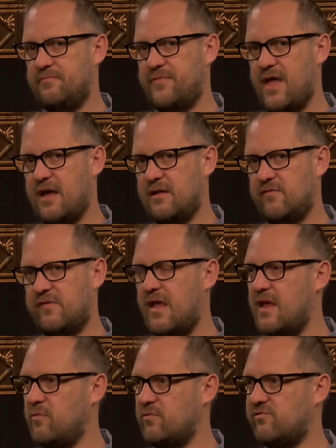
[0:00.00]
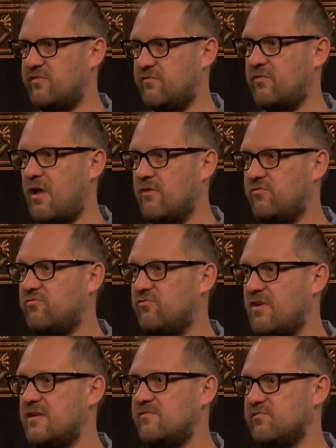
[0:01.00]
that saying, which is a
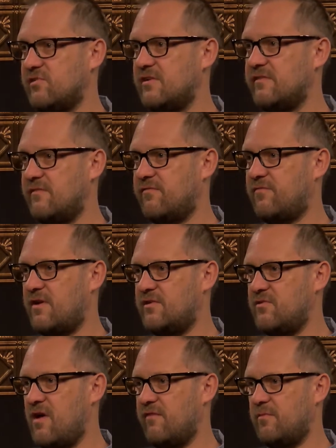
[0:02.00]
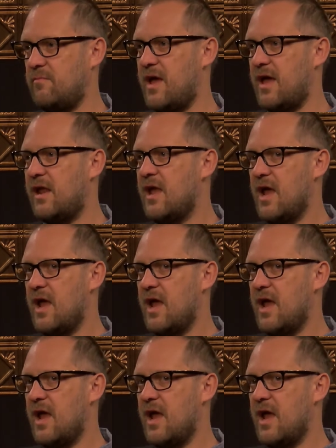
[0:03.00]
stranger is a friend you haven't met,